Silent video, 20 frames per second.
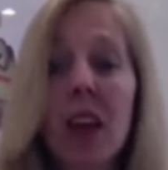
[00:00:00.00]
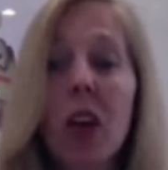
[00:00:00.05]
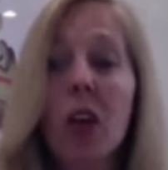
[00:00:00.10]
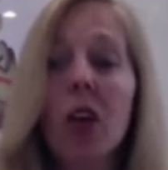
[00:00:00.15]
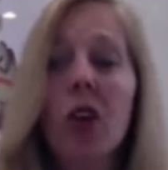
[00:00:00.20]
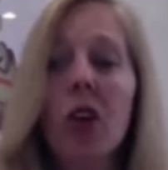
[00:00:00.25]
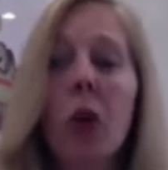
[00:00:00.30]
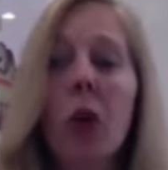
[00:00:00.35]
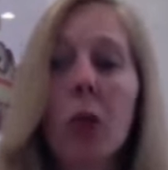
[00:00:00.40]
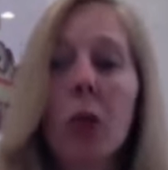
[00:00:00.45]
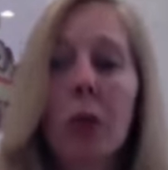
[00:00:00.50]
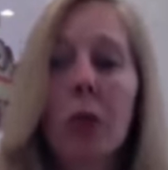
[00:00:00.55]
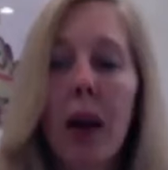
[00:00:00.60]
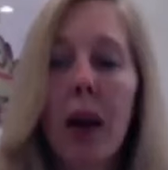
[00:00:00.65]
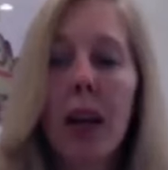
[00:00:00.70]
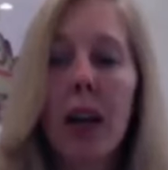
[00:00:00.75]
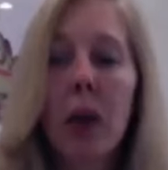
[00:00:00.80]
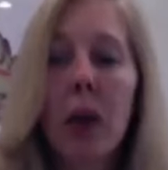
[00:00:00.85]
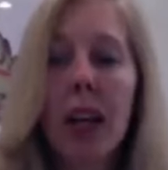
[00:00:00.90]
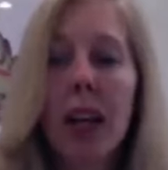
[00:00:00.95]
So
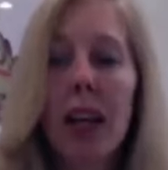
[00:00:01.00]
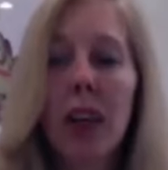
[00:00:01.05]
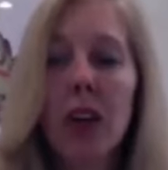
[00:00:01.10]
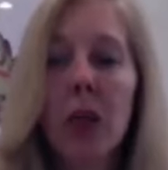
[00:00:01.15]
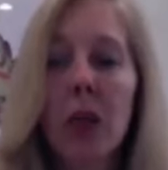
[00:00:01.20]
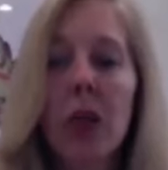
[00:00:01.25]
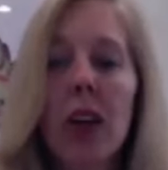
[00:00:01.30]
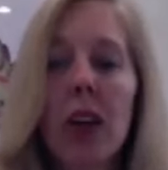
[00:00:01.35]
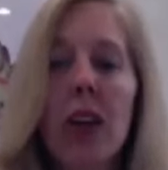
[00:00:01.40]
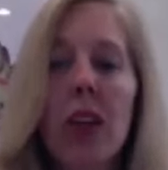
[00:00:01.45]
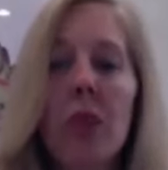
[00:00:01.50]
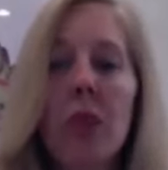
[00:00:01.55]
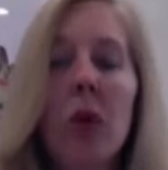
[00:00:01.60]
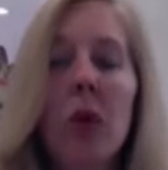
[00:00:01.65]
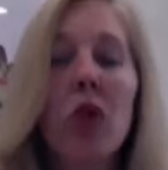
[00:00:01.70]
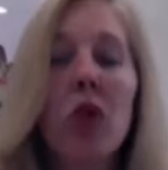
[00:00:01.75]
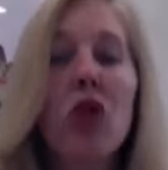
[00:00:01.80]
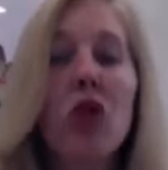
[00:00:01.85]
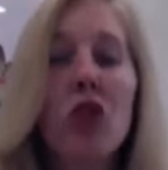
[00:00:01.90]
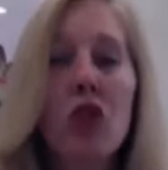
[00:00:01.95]
buckwheat is one of the
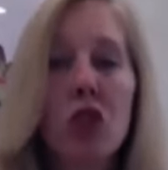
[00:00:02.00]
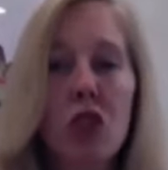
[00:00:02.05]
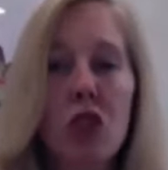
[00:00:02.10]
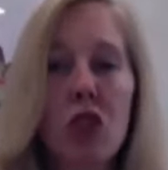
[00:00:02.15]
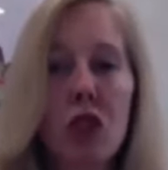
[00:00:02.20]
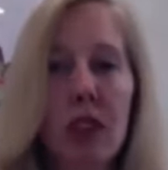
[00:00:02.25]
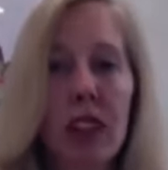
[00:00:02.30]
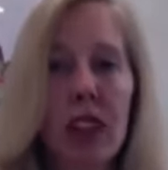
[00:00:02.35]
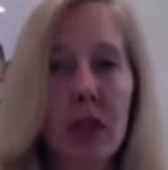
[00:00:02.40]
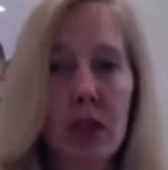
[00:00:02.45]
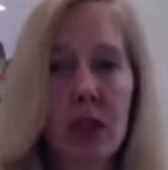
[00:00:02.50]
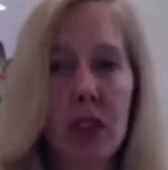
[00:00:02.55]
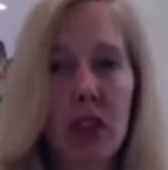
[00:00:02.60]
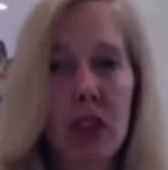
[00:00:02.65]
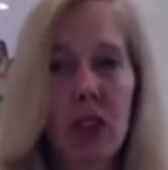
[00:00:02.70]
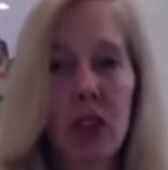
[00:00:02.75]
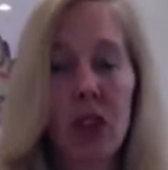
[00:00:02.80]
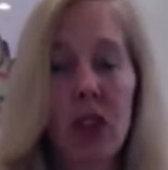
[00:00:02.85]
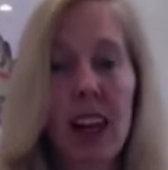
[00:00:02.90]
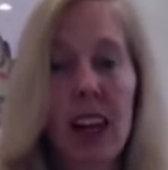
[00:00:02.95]
most
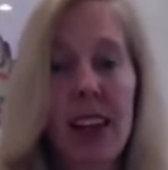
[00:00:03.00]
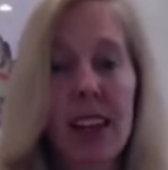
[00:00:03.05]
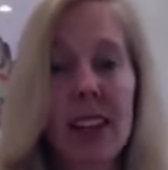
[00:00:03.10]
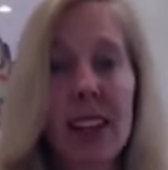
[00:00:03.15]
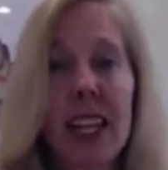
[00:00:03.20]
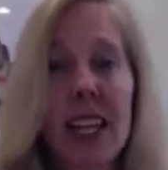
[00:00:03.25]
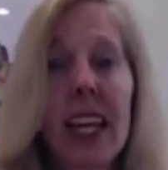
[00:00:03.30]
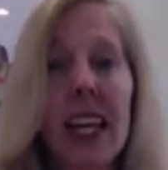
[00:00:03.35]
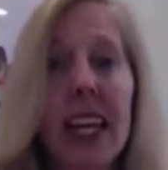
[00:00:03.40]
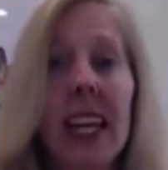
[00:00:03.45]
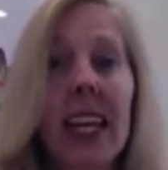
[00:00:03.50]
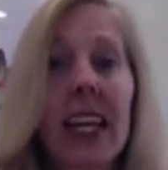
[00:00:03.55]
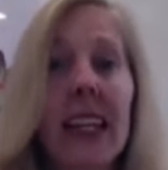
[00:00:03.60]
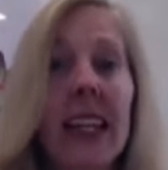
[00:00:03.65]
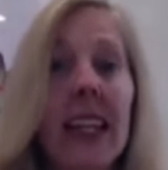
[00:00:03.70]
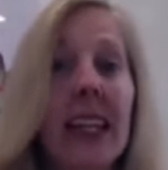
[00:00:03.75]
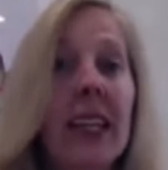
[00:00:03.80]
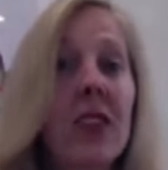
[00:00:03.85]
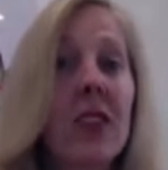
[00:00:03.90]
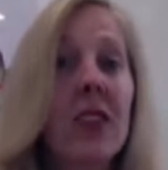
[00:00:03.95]
nutrient-rich grains. It
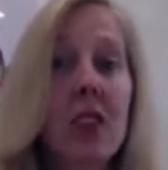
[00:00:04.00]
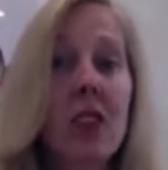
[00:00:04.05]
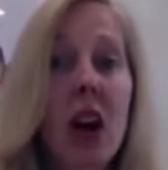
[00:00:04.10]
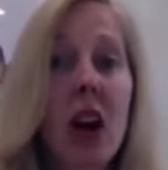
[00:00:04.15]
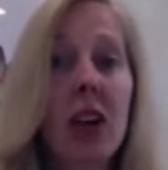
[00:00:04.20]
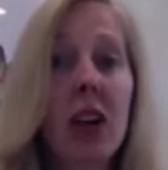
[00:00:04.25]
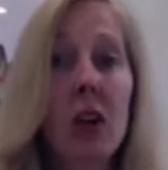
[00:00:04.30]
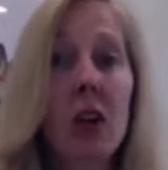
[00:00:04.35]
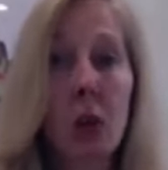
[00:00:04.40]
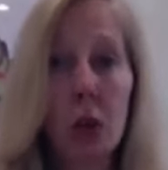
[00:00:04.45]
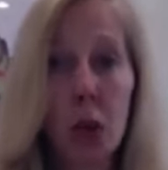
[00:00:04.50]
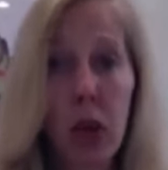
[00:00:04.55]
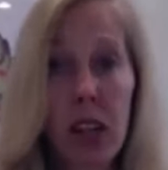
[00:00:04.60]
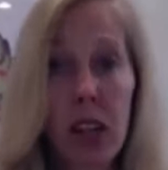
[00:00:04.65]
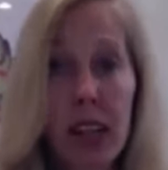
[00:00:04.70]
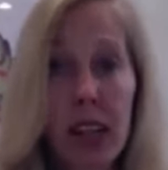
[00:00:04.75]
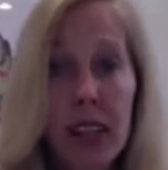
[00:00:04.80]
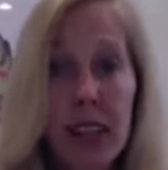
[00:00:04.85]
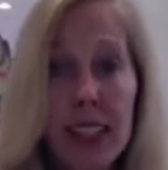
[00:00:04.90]
is not wheat,